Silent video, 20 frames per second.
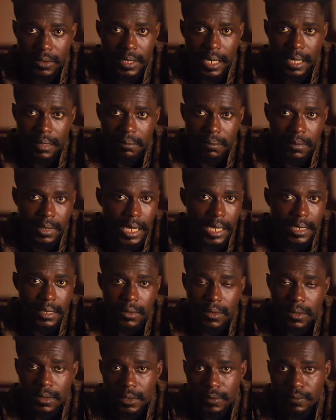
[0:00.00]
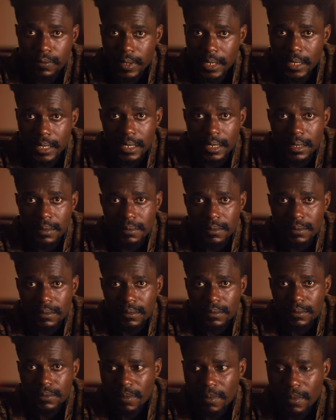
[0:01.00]
You can cut holes freely
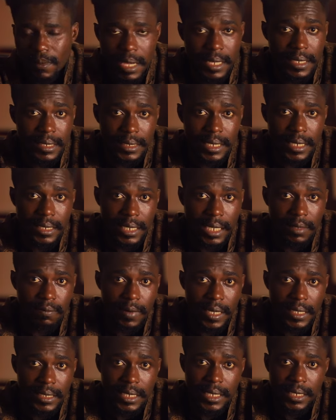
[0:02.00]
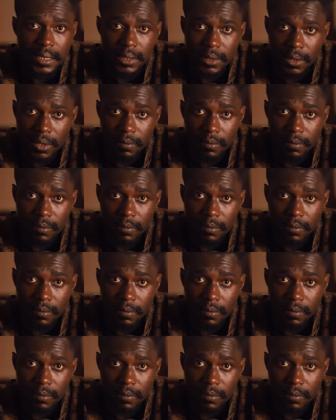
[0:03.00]
and it takes advantage